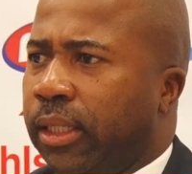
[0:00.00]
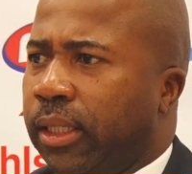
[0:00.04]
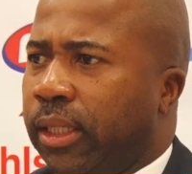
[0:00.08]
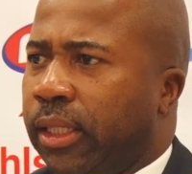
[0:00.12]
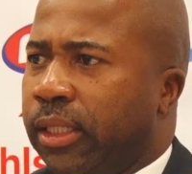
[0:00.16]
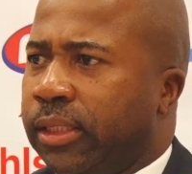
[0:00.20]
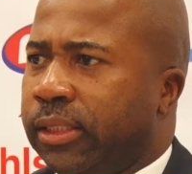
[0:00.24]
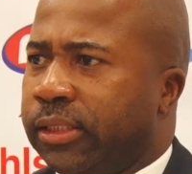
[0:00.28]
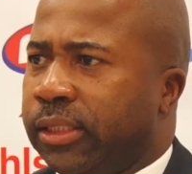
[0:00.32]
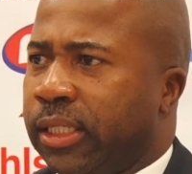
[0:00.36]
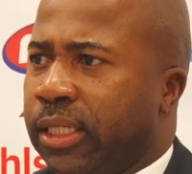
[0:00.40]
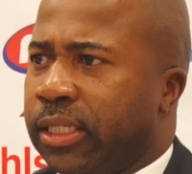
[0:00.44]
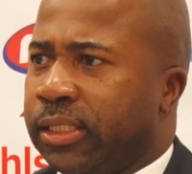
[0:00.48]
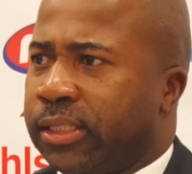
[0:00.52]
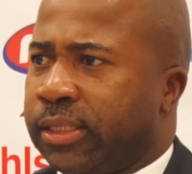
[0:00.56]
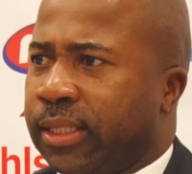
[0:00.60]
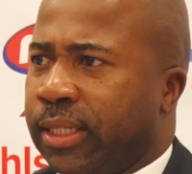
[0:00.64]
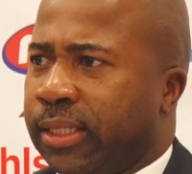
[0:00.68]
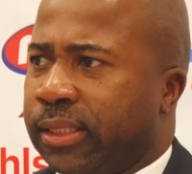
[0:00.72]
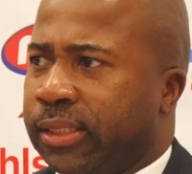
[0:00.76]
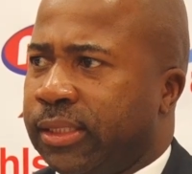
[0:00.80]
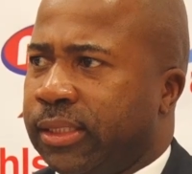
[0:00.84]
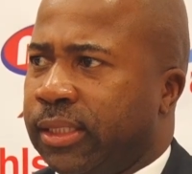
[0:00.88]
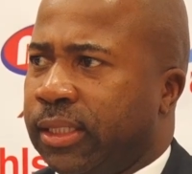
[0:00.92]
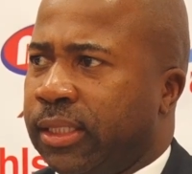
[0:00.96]
It says
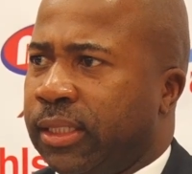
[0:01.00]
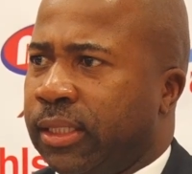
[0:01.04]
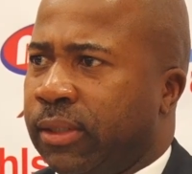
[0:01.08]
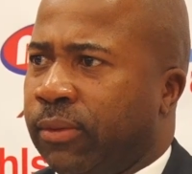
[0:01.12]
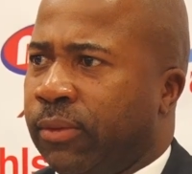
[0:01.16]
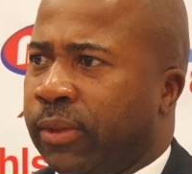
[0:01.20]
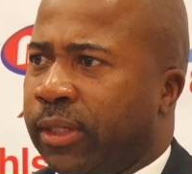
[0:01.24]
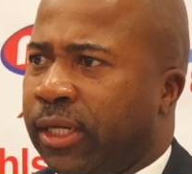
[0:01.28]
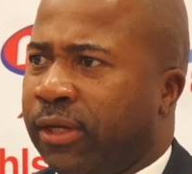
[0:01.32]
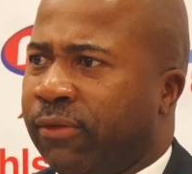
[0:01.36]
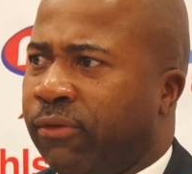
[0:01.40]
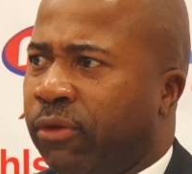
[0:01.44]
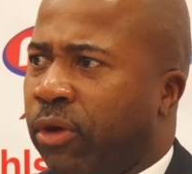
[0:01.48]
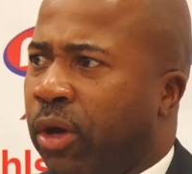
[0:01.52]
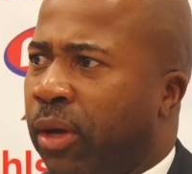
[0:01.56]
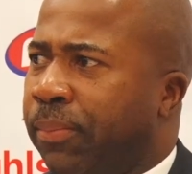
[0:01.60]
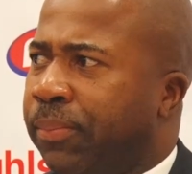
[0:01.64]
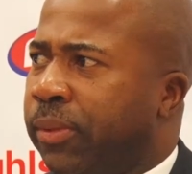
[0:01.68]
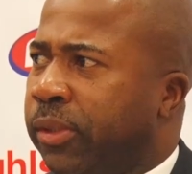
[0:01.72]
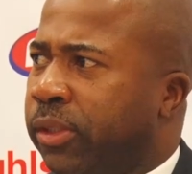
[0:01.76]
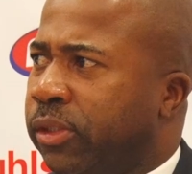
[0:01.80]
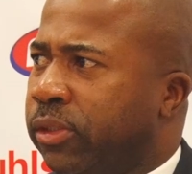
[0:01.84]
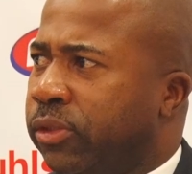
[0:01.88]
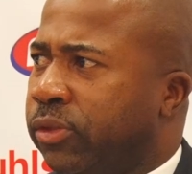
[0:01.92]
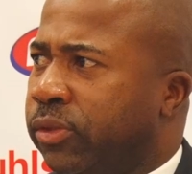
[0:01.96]
that whatever we are
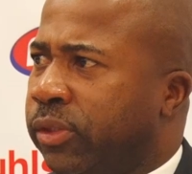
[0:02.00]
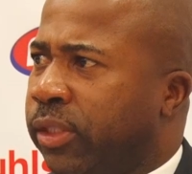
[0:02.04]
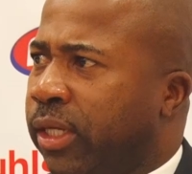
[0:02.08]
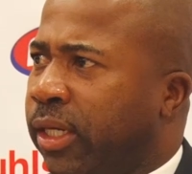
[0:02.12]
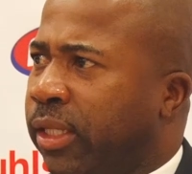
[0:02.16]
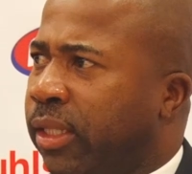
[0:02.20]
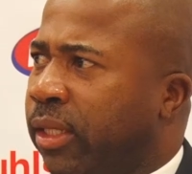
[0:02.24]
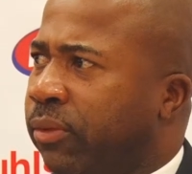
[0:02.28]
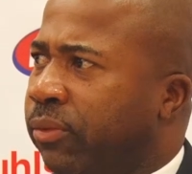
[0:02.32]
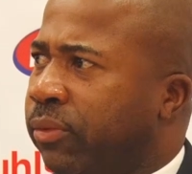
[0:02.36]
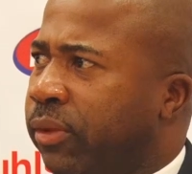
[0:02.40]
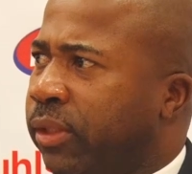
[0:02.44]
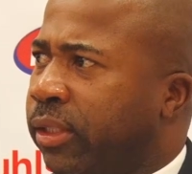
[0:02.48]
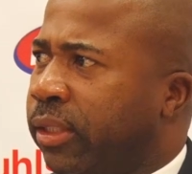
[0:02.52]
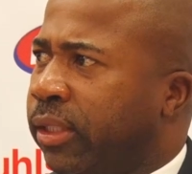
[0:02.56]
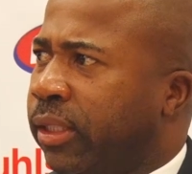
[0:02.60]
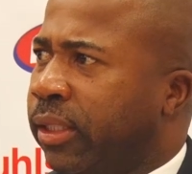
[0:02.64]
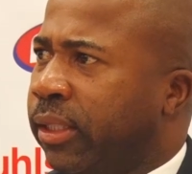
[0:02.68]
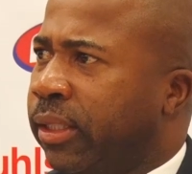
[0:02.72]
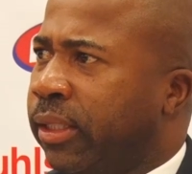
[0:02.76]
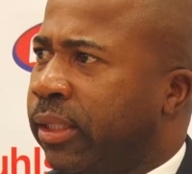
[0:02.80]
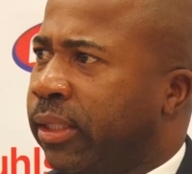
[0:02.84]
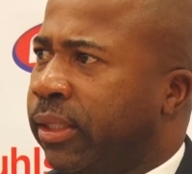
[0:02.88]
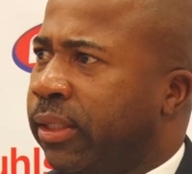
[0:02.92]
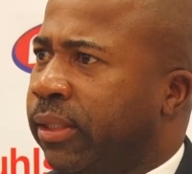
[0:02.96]
putting together with
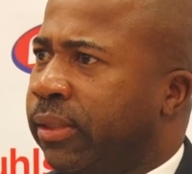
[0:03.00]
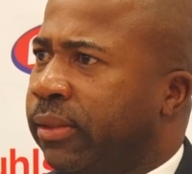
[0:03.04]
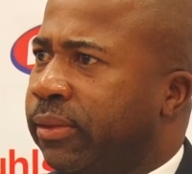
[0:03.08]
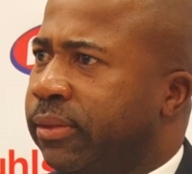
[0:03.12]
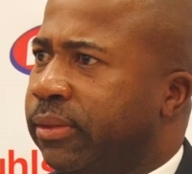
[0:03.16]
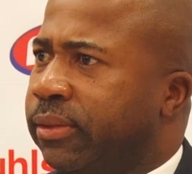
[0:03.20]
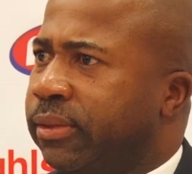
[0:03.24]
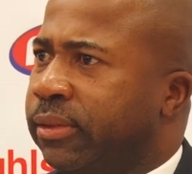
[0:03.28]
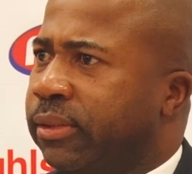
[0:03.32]
the